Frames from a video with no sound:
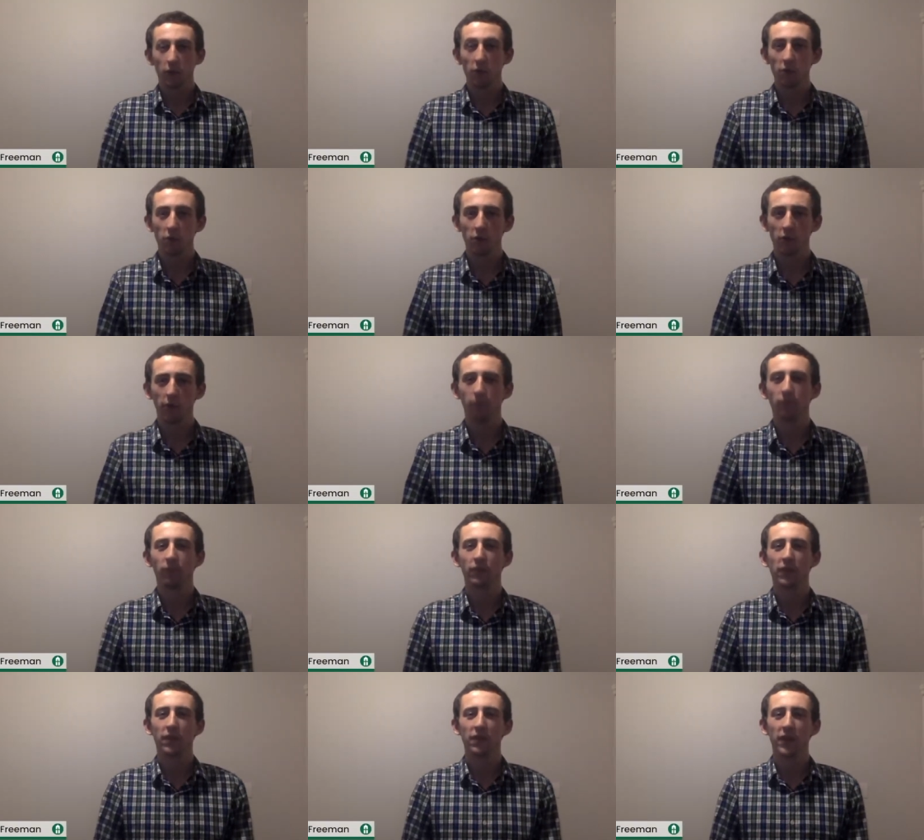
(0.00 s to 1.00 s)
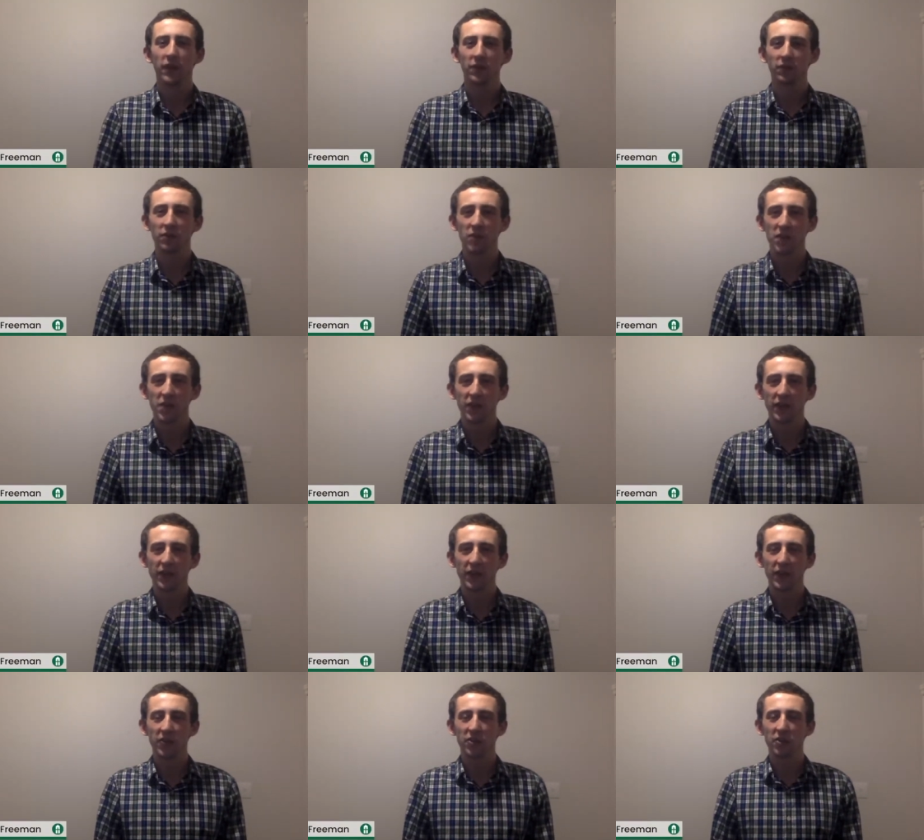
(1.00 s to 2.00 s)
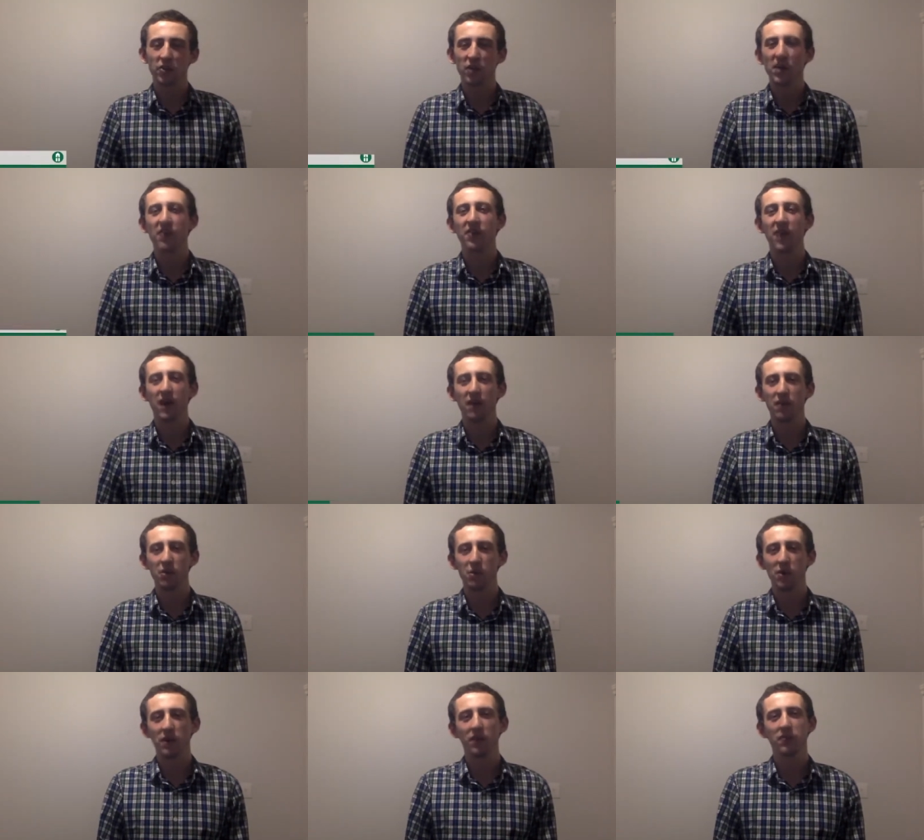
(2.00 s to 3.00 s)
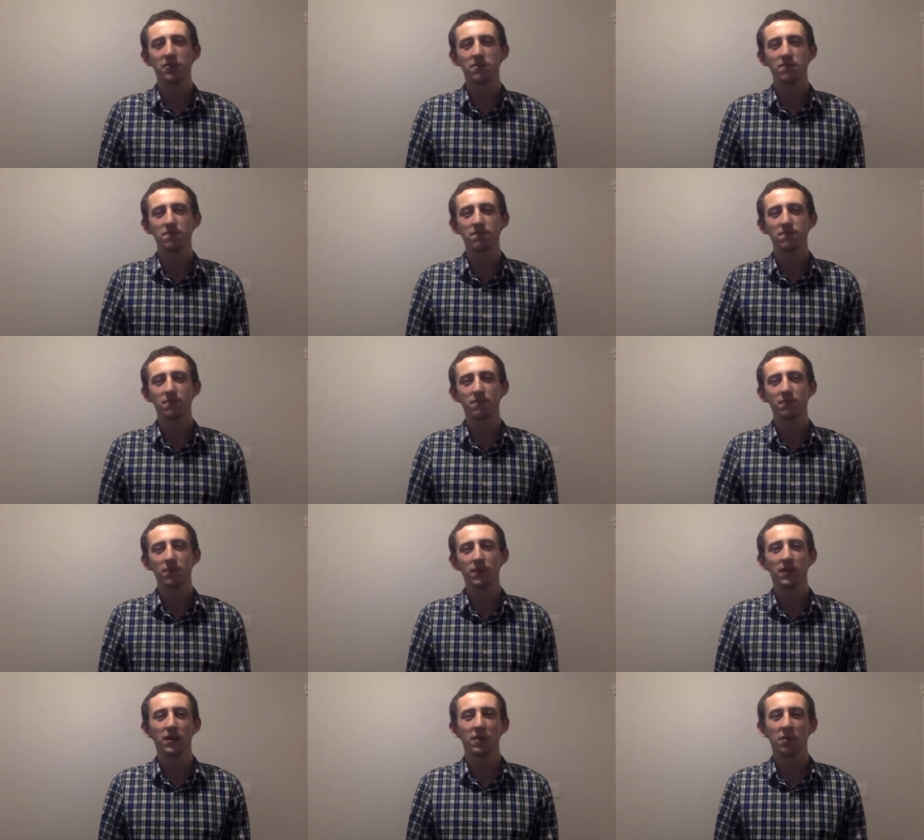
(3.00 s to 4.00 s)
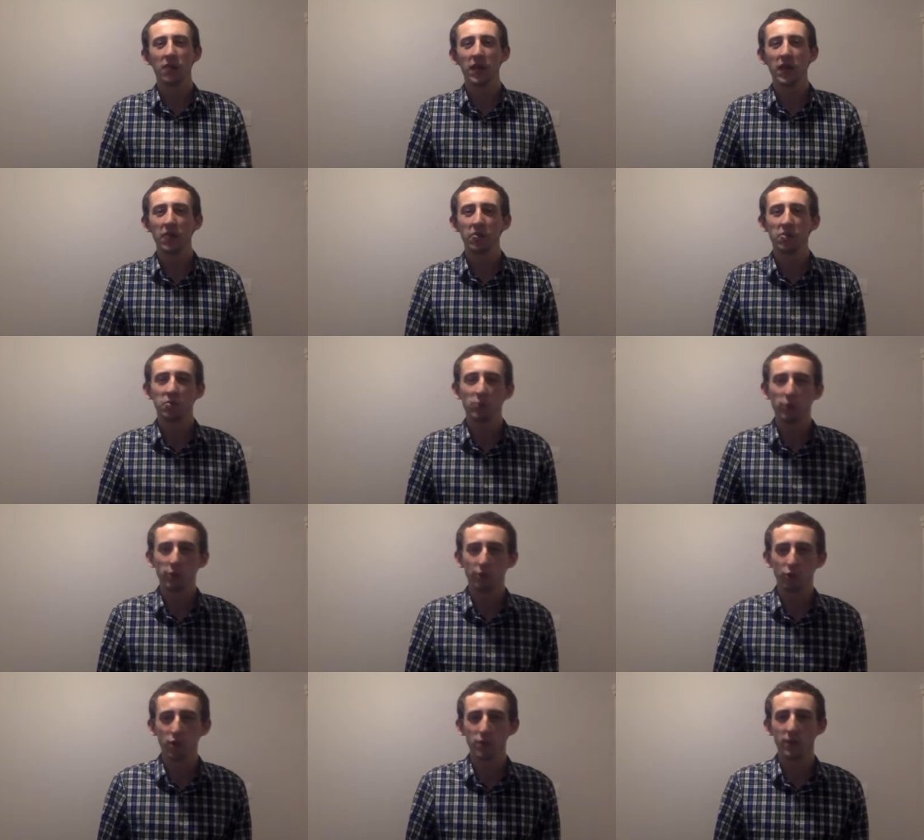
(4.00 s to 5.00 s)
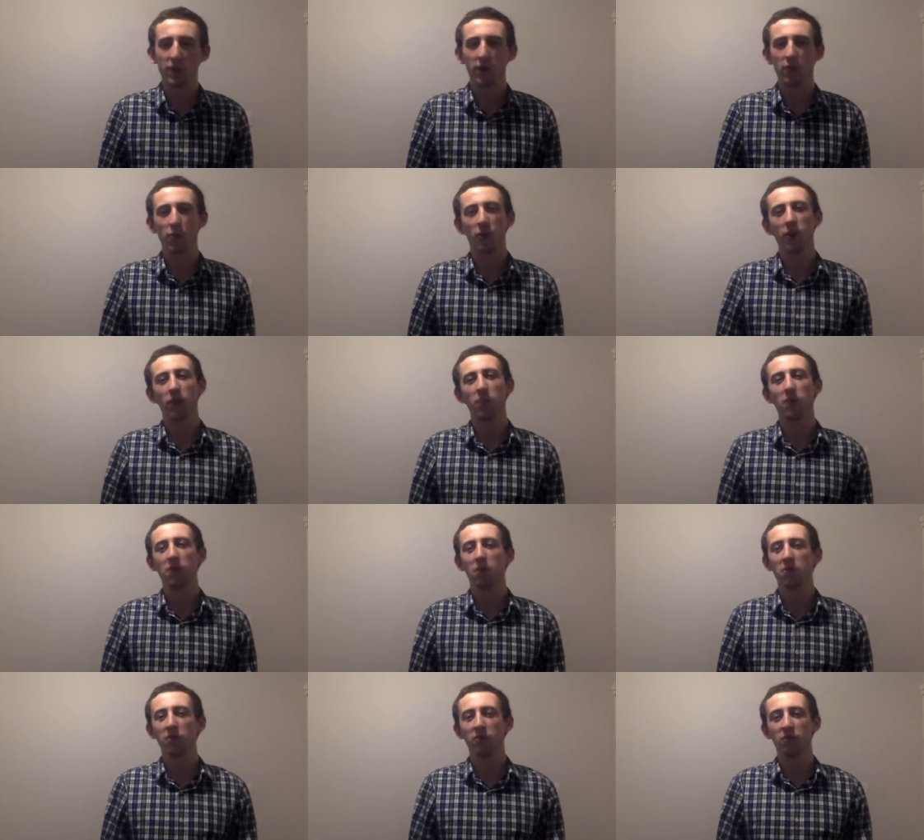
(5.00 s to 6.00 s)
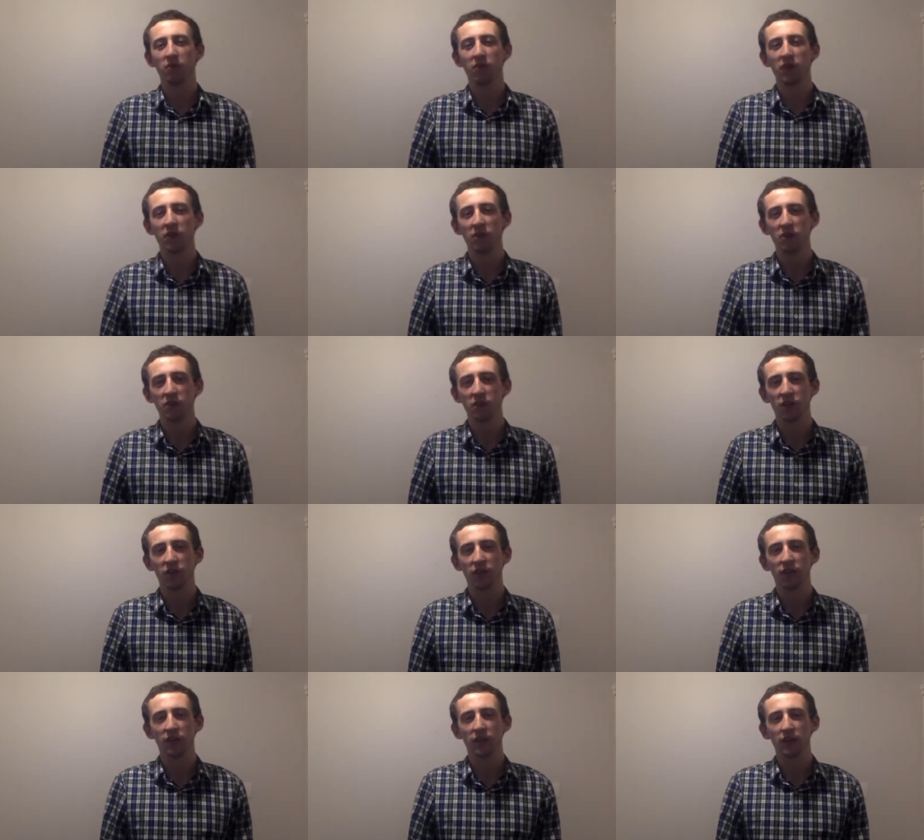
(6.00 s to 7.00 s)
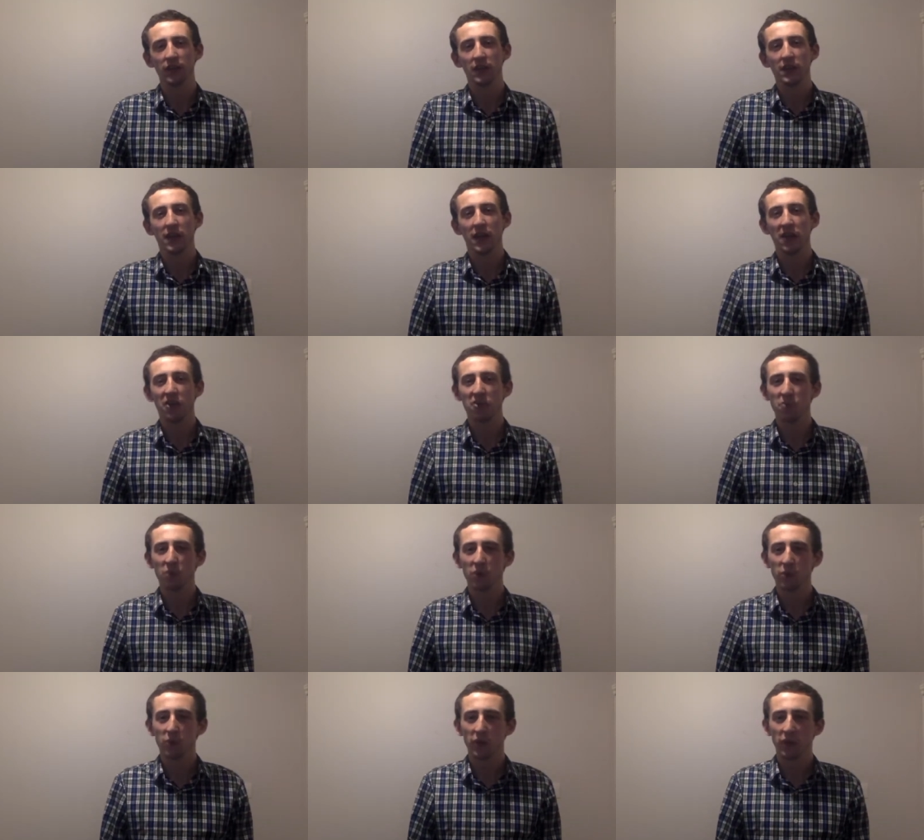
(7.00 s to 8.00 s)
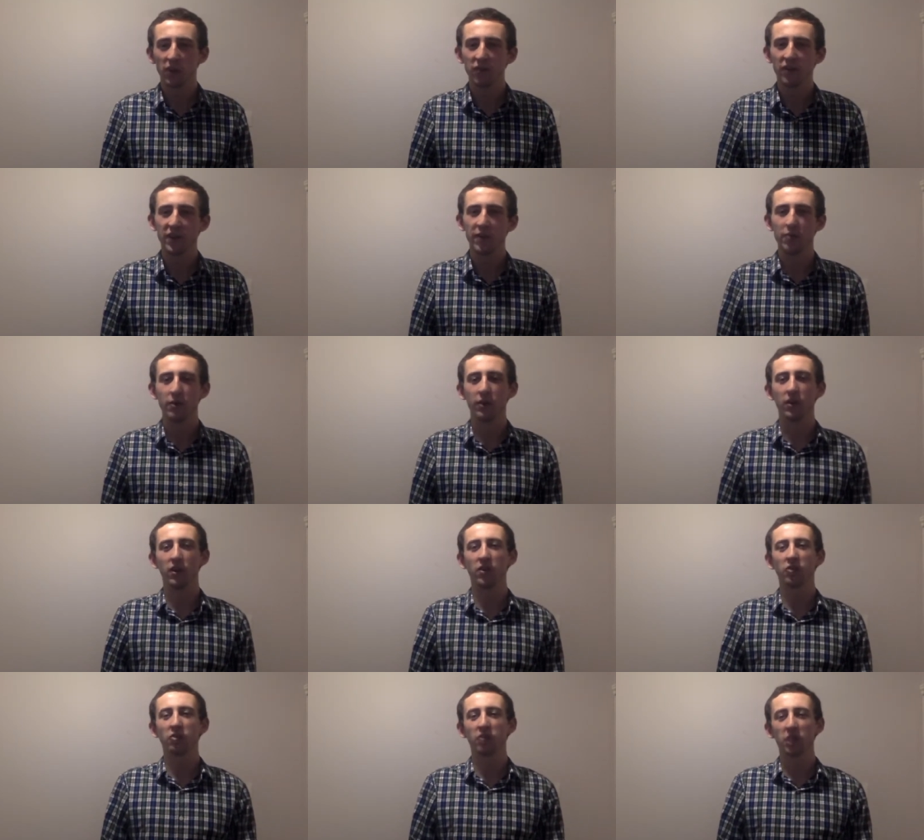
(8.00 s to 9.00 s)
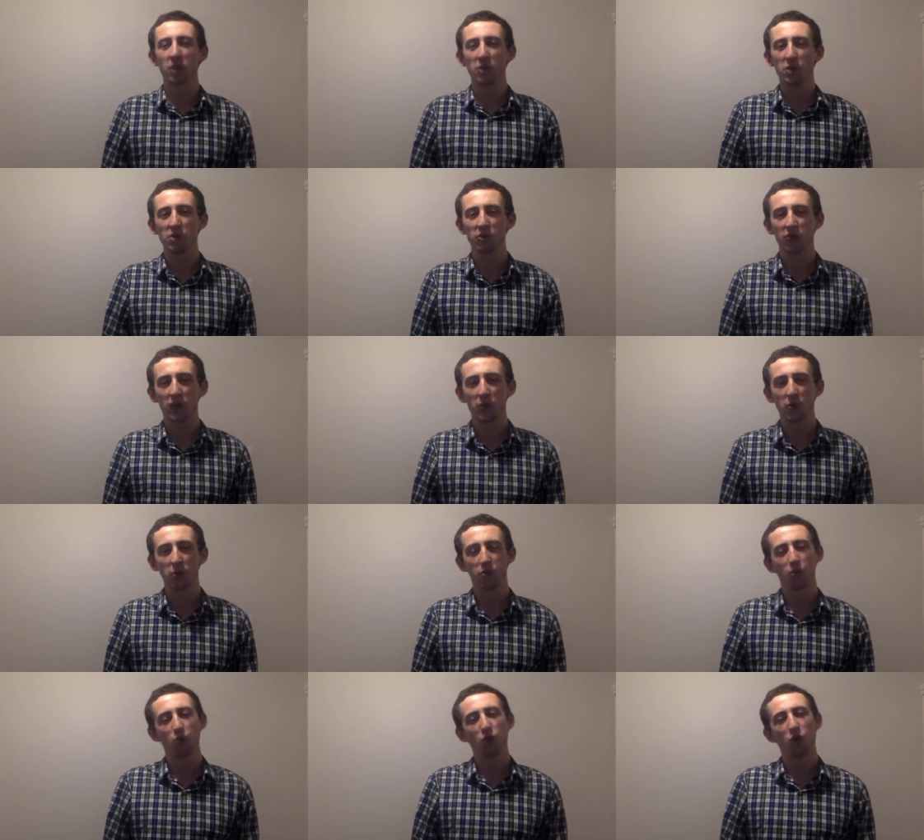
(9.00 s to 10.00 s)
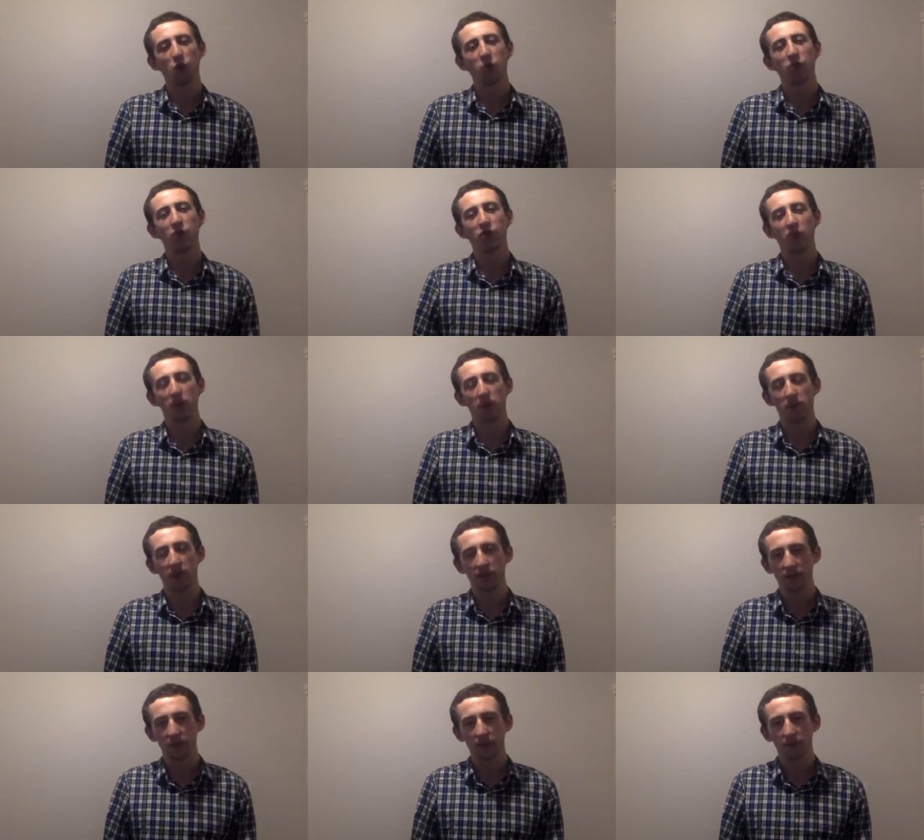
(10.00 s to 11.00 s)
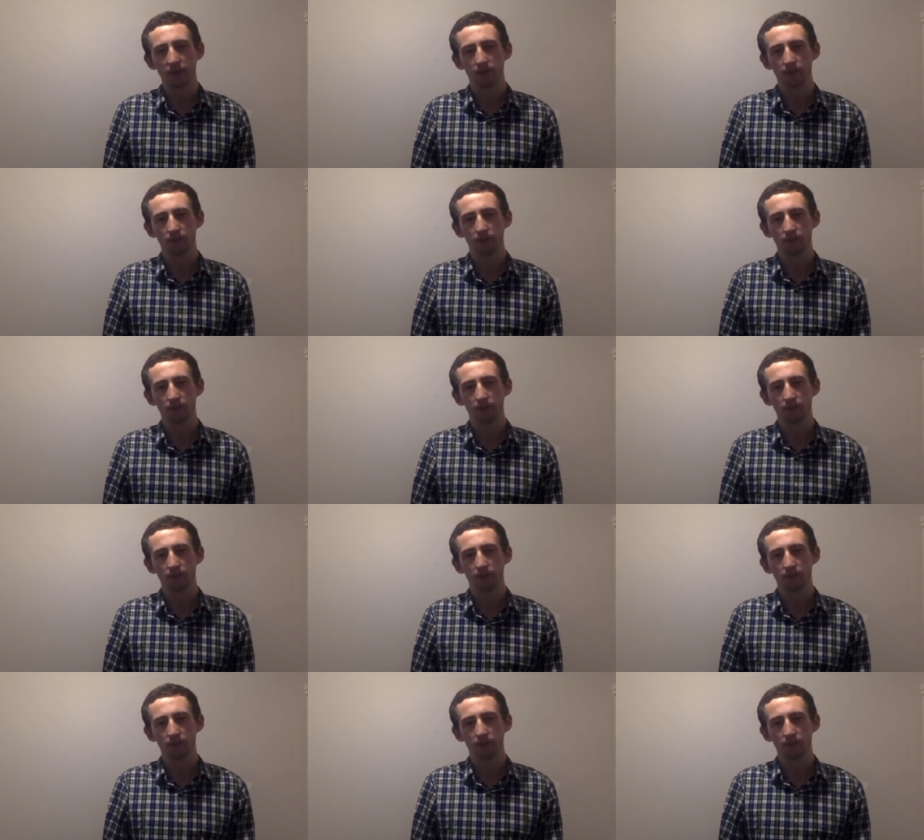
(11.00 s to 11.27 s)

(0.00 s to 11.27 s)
Good morning. Thanks for tuning in. It's great to have you with us. My name is Morgan Freeman. I'm one of the members of Village Church. And this morning we're continuing in our series of going through Romans chapter 8.